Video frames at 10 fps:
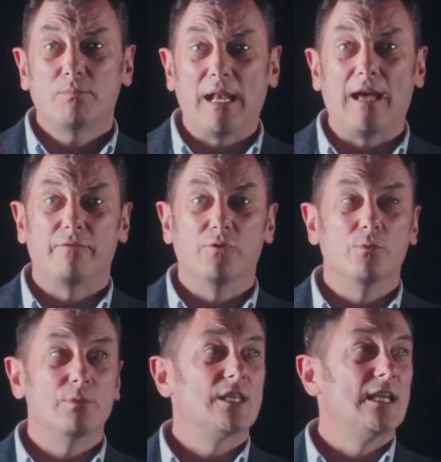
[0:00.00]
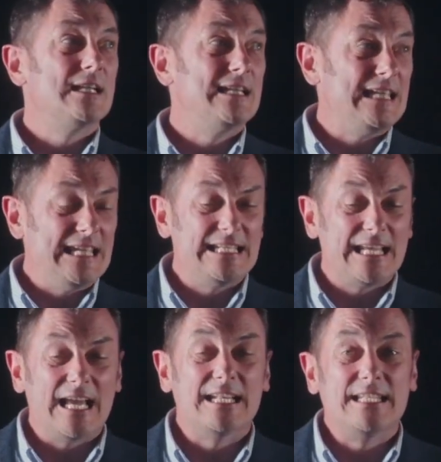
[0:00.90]
platforms need
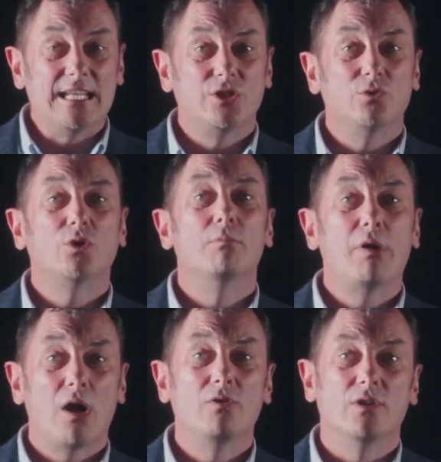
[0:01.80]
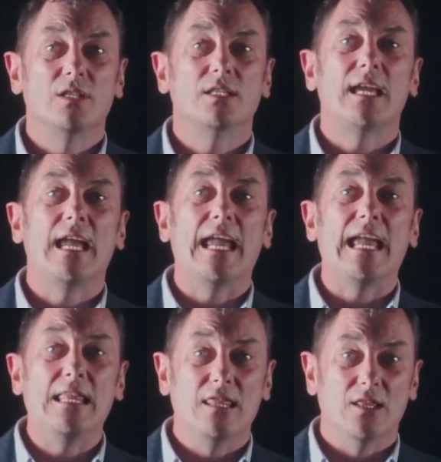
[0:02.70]
additional components
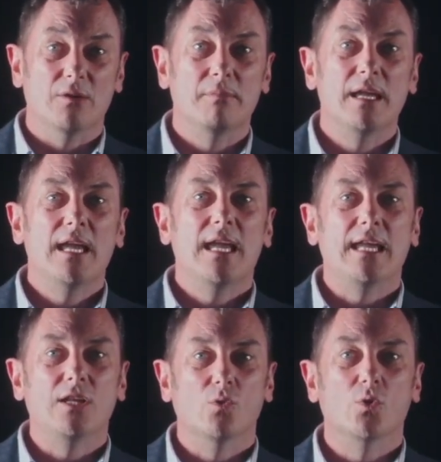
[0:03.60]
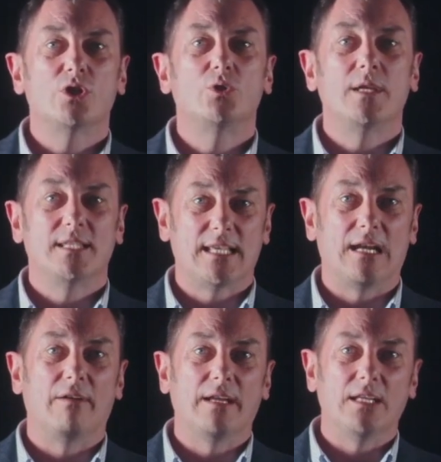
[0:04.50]
in them in order to
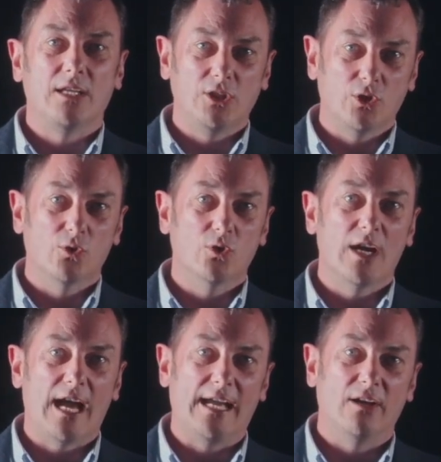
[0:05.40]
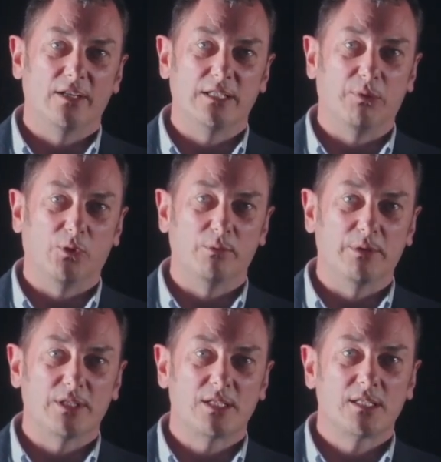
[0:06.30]
accelerate your AI
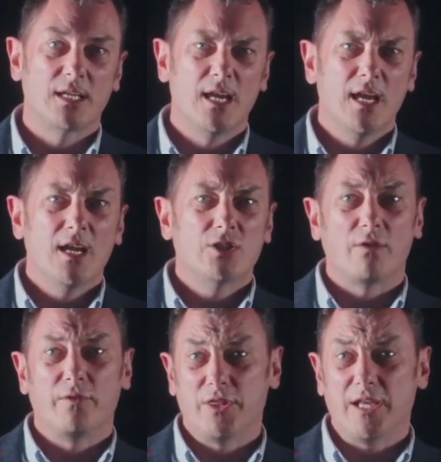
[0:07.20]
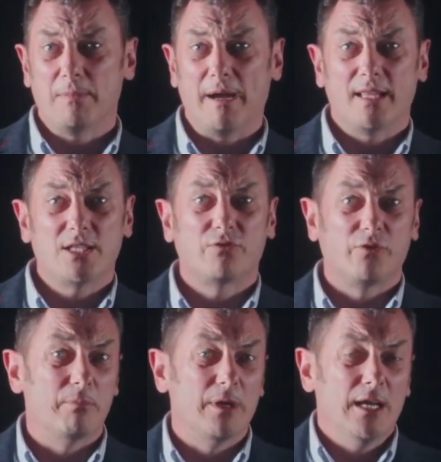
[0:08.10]
deployments. So if you think about this
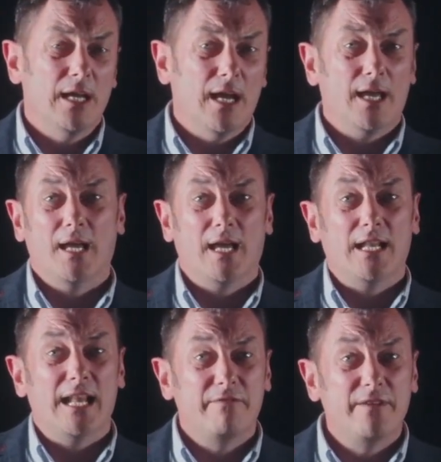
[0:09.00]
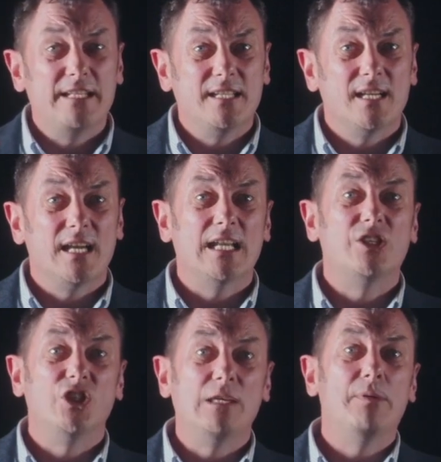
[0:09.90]
from an NVIDIA
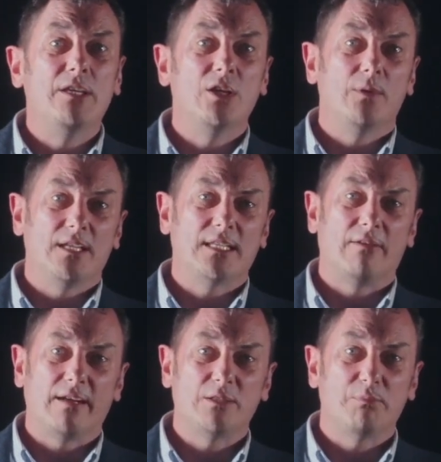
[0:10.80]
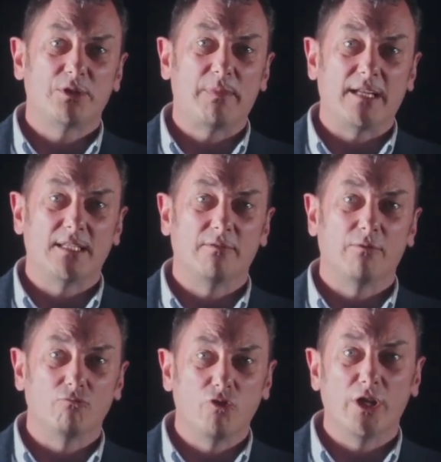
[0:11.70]
GPU accelerated perspective
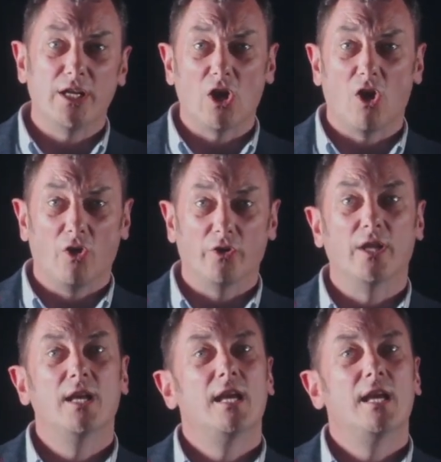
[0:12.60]
running on